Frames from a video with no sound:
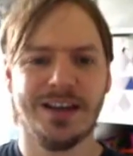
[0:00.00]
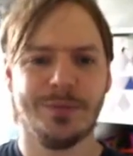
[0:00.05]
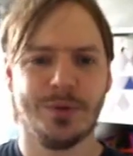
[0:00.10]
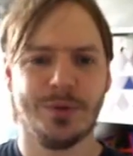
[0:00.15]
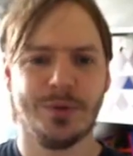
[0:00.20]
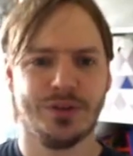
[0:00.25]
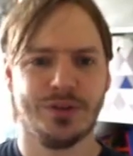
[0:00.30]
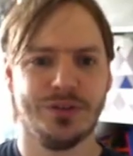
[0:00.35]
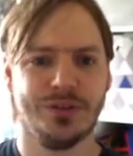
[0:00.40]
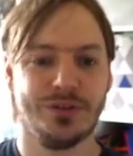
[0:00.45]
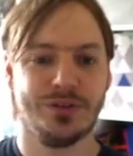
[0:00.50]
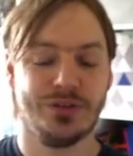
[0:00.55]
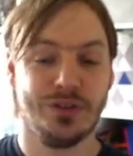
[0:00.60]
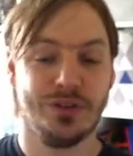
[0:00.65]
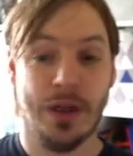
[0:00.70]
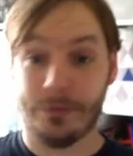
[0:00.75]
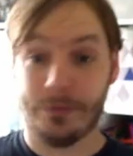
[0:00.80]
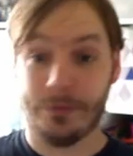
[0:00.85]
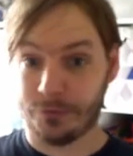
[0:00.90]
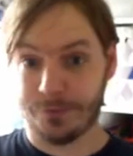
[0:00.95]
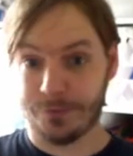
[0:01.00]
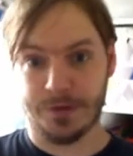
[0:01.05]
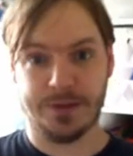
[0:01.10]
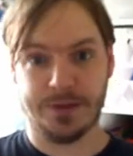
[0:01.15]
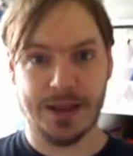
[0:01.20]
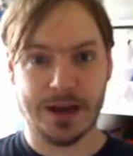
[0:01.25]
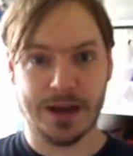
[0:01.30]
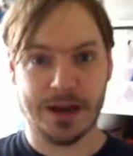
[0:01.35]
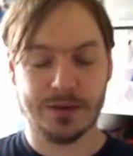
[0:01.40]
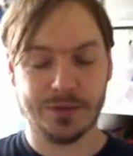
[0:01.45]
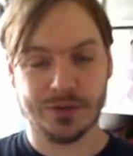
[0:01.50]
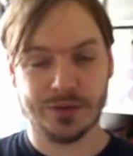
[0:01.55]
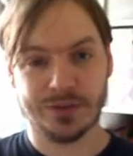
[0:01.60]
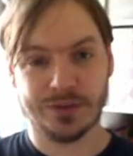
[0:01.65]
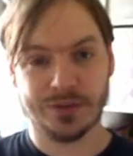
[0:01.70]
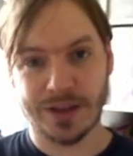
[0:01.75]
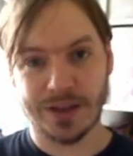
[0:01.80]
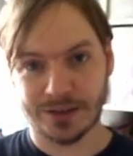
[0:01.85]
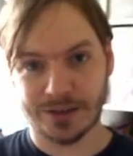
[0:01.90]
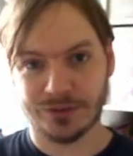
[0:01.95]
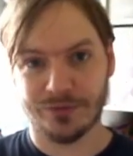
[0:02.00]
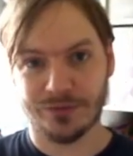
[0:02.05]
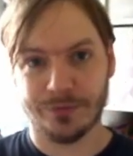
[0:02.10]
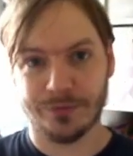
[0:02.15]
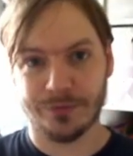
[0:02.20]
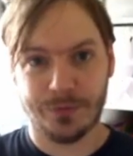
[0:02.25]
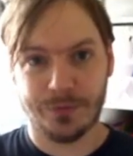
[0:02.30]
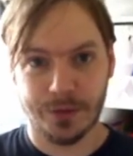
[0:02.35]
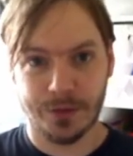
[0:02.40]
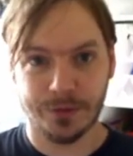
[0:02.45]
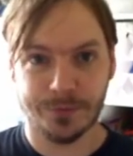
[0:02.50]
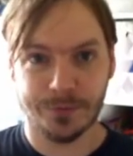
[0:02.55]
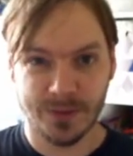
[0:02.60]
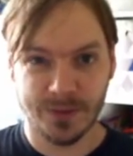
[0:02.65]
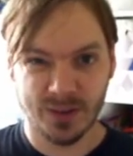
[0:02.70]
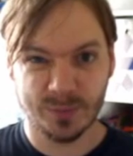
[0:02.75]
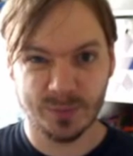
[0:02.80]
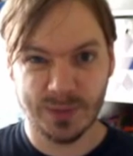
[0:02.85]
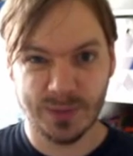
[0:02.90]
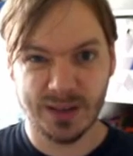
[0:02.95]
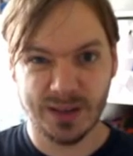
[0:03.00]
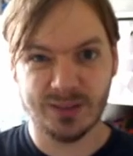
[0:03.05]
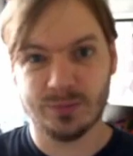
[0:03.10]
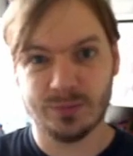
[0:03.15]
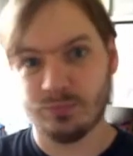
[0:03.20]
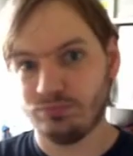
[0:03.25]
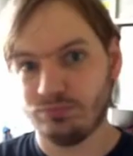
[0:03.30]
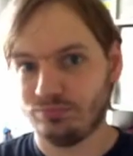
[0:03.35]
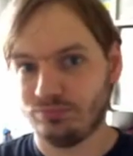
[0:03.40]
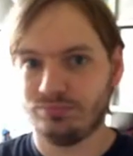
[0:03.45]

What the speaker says: because you have to find the area of the sector in the first place,